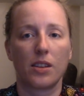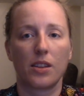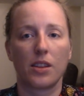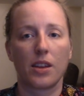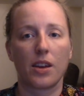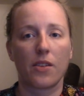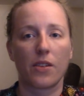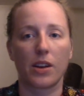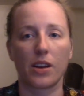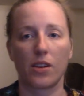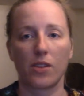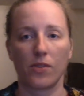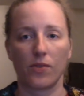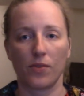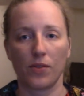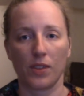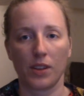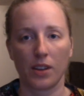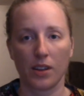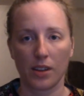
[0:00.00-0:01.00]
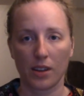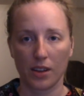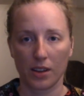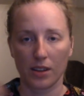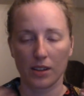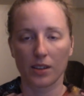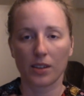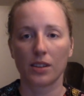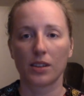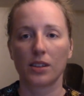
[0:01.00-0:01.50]
There we go.
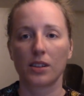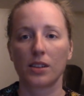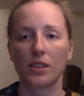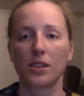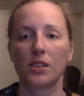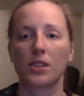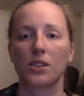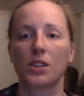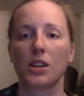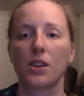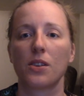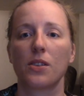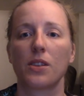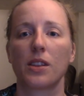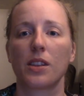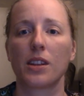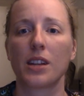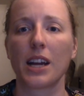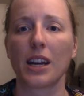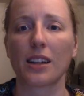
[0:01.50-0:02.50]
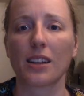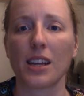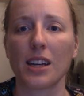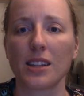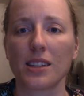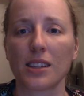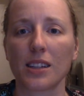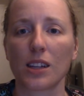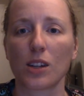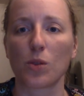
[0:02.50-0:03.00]
So the
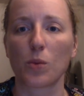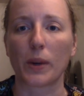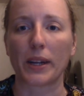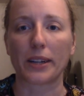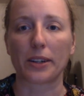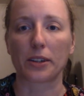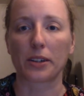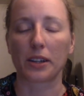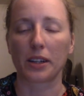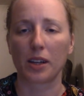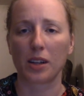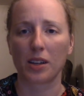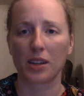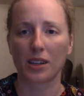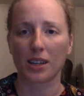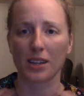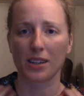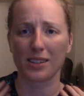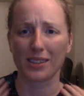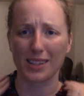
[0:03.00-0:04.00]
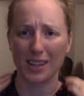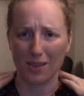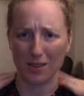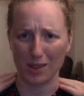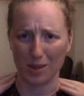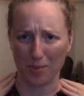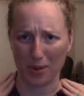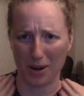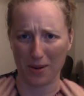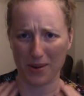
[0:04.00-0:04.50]
neckline's a little weird because that
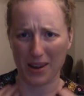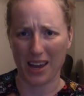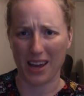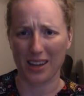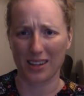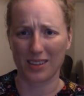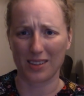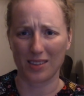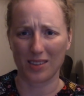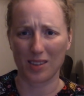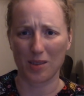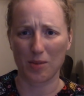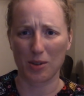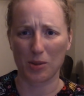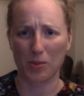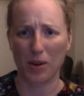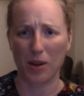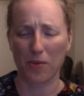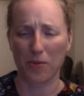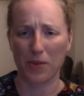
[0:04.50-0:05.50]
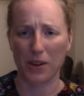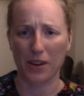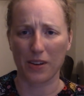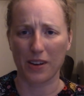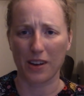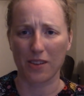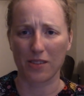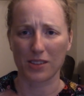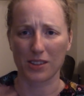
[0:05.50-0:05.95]
was the part we had the most problem figuring out,